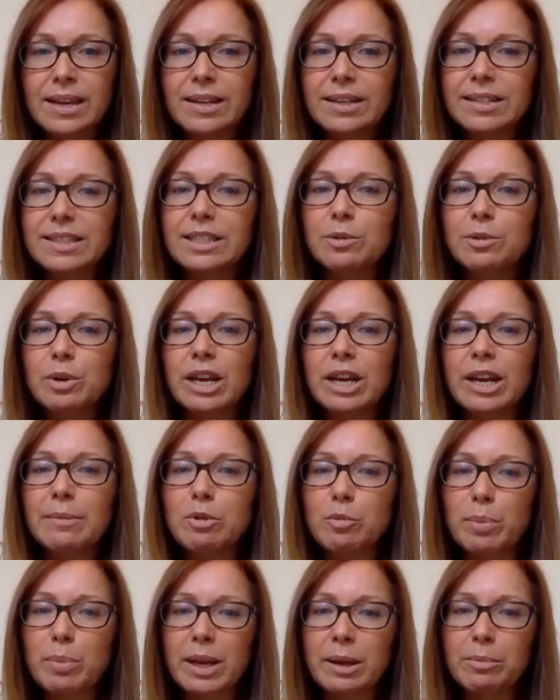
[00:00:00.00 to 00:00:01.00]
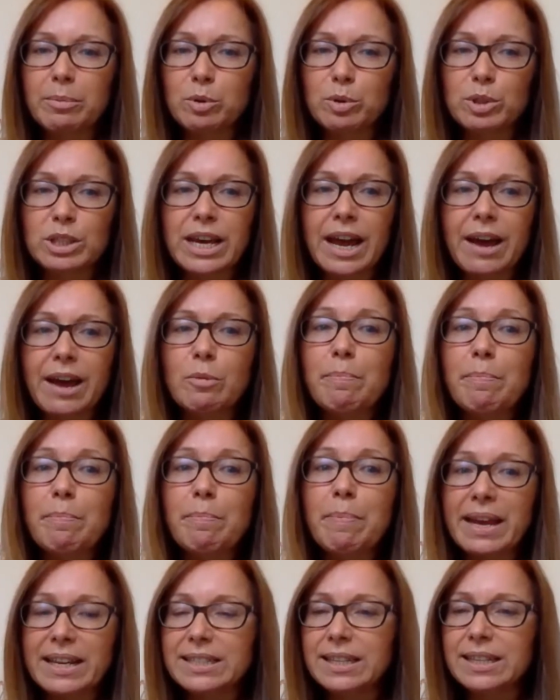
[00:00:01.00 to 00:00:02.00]
to enable people to have a
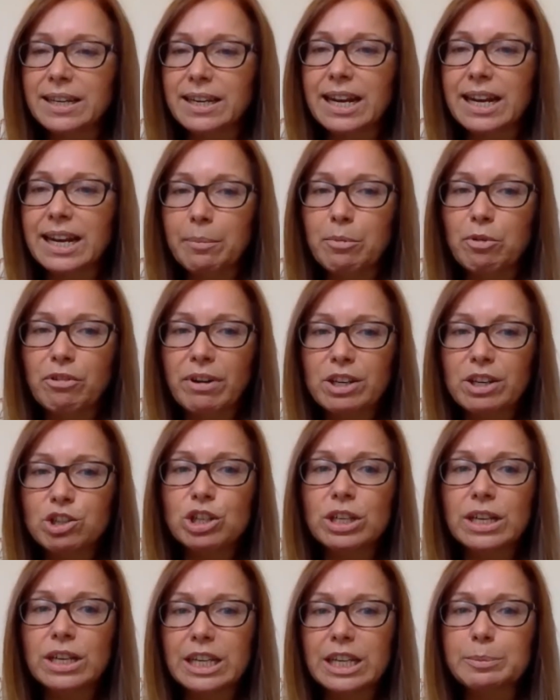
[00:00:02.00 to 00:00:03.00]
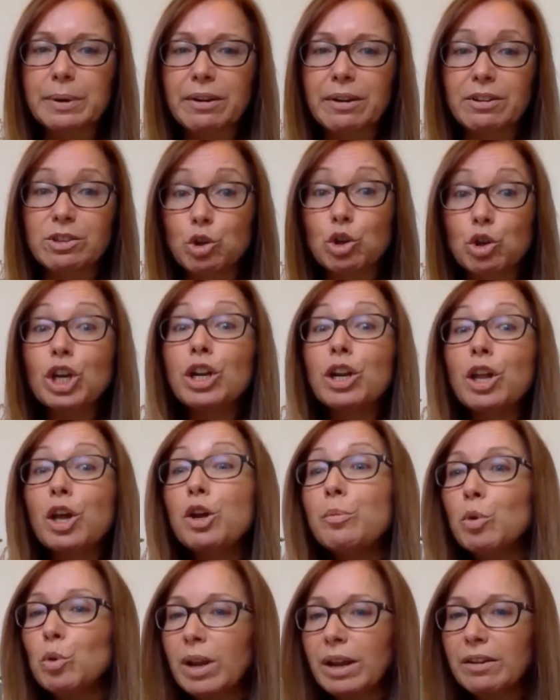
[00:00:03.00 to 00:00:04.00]
better collaboration experience on a
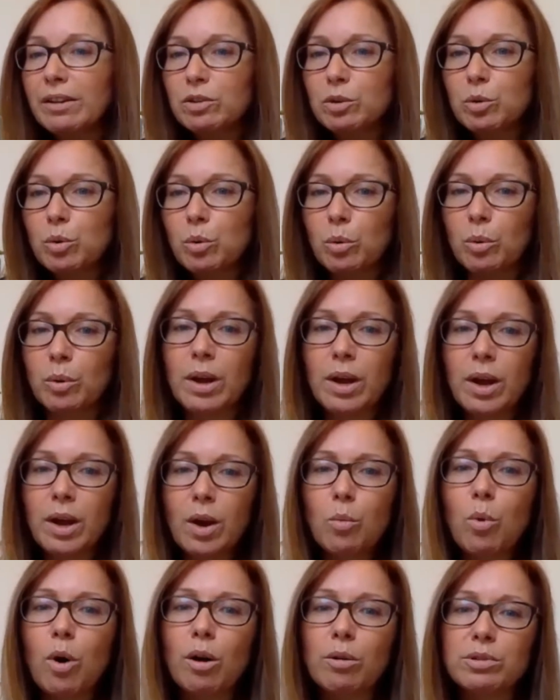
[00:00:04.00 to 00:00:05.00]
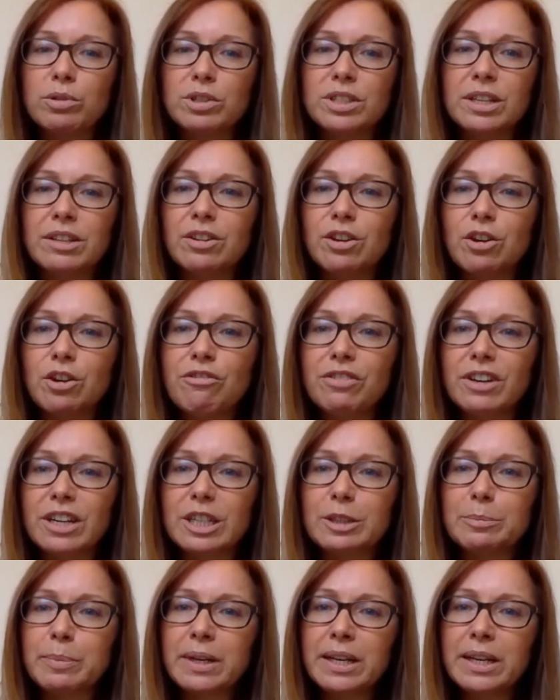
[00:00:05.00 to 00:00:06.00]
global level whilst in the
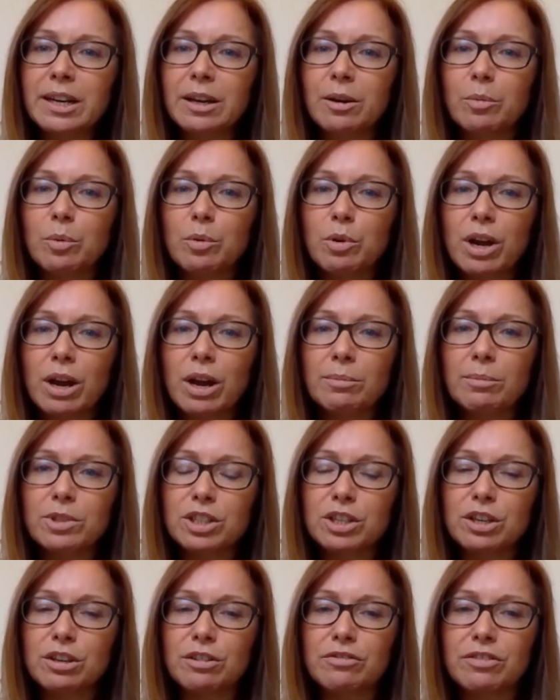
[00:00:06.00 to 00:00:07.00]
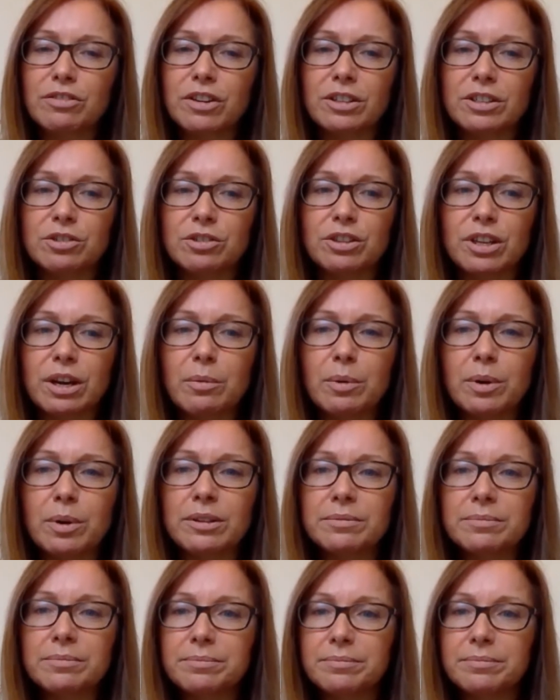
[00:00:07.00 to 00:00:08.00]
office? Pernille, we'll come to you first on that one.